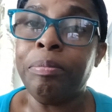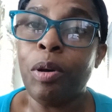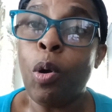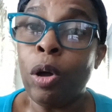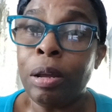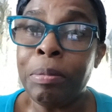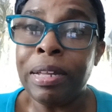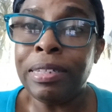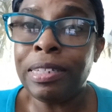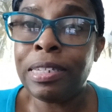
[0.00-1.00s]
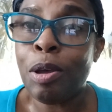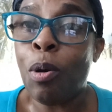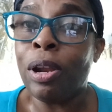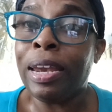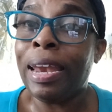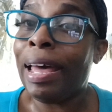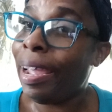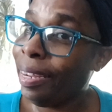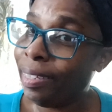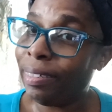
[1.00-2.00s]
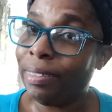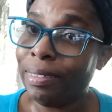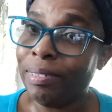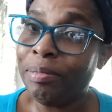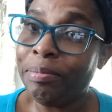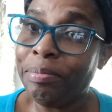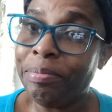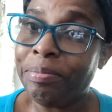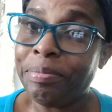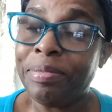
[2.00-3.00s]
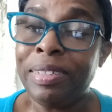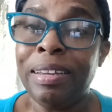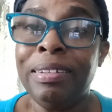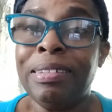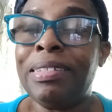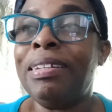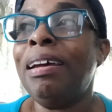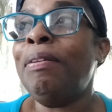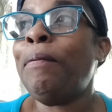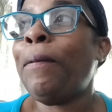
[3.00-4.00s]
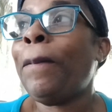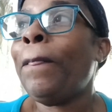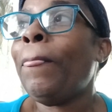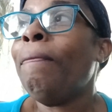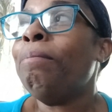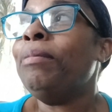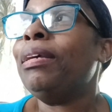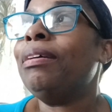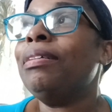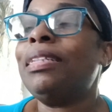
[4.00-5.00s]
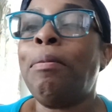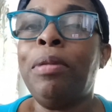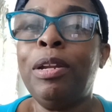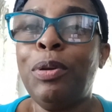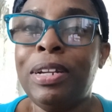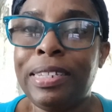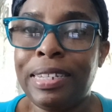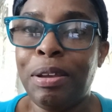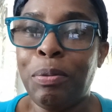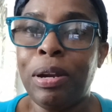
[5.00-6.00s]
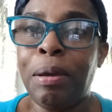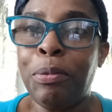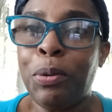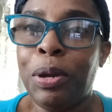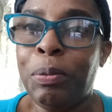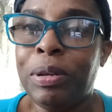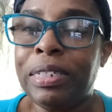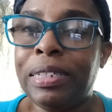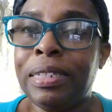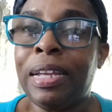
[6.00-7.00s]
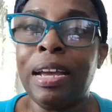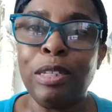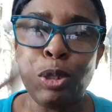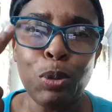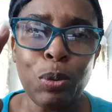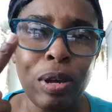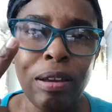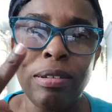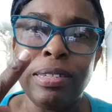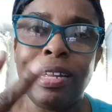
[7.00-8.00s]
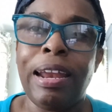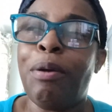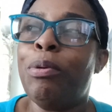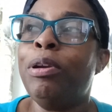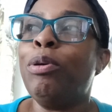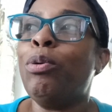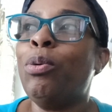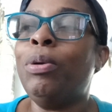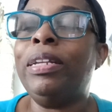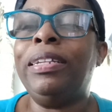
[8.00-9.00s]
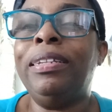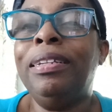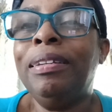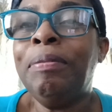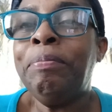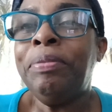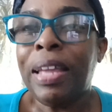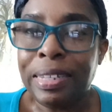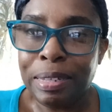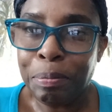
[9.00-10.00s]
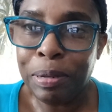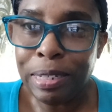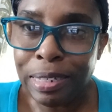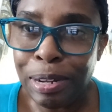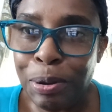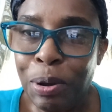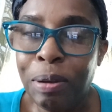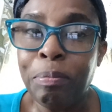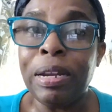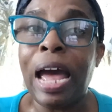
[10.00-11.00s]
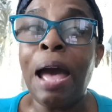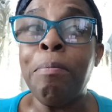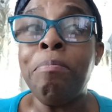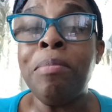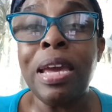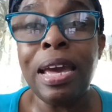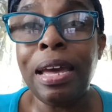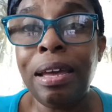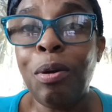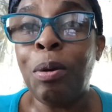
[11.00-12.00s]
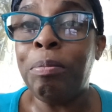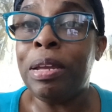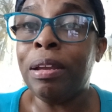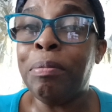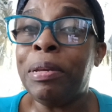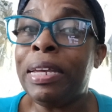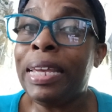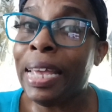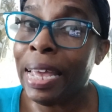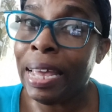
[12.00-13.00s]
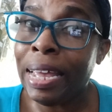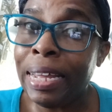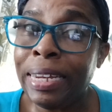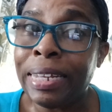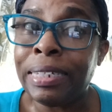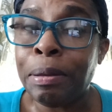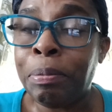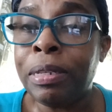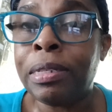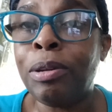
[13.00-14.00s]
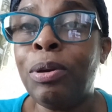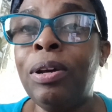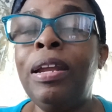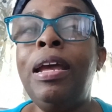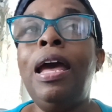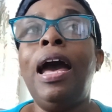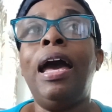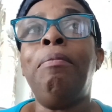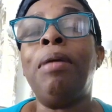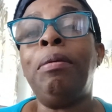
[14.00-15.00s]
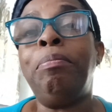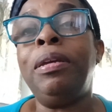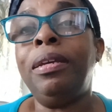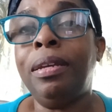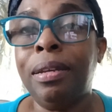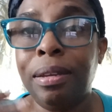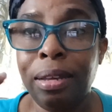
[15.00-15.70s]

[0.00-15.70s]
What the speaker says: ornaments online, you understand, because I'm not going to say what I'm going with. There are two colors that I want to go with next year, please the Lord, but I may or may not be here next year, please the Lord. I might be